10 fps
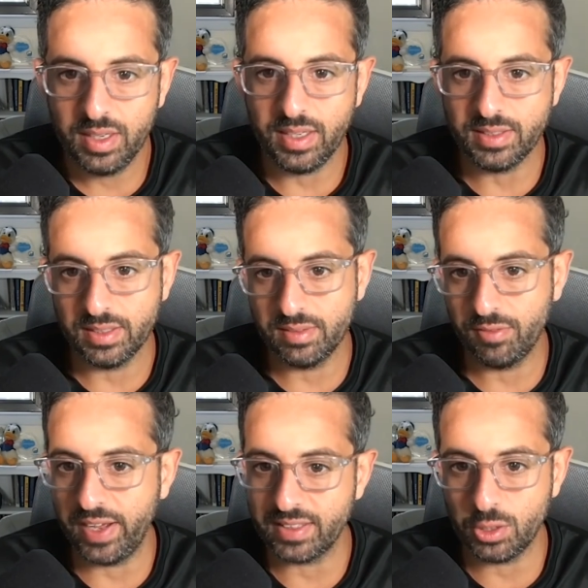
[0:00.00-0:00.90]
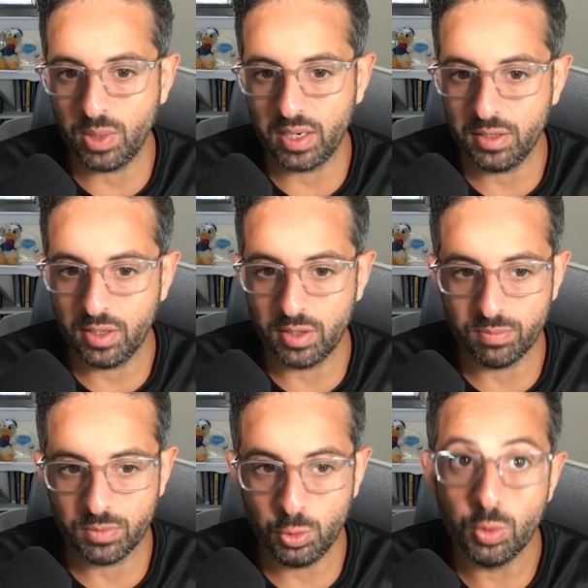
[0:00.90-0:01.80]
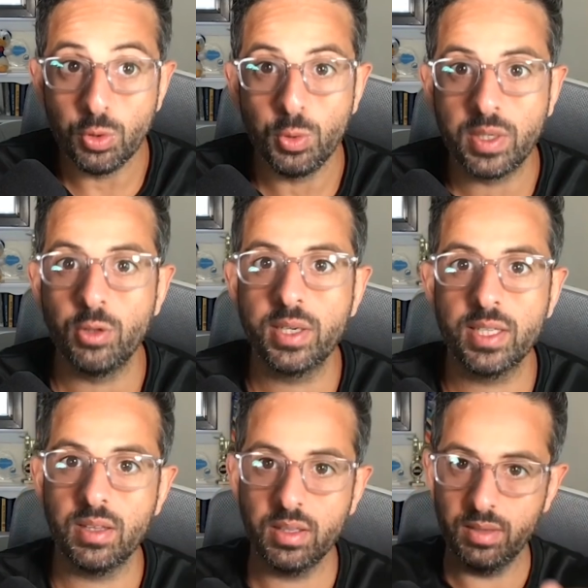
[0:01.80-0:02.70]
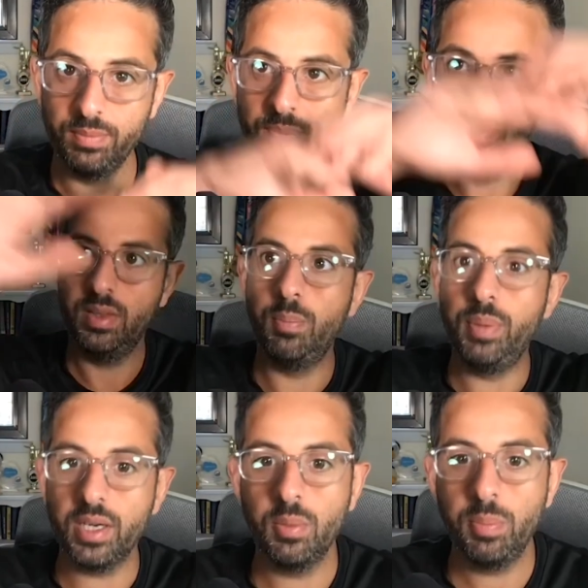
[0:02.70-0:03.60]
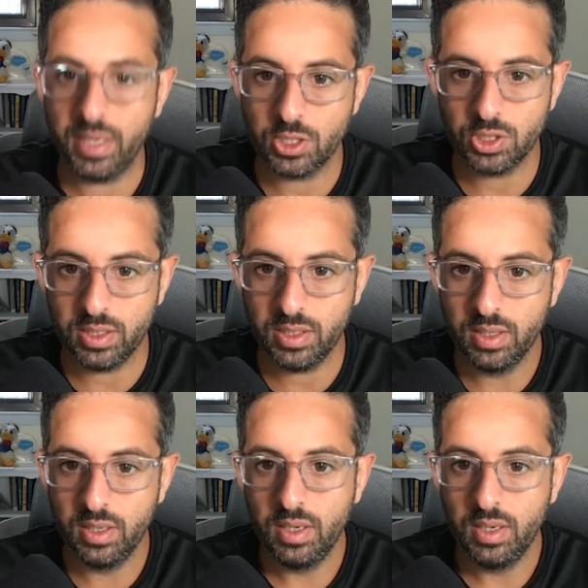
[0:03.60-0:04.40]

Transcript: Is it the fact that you can look at the bigger picture?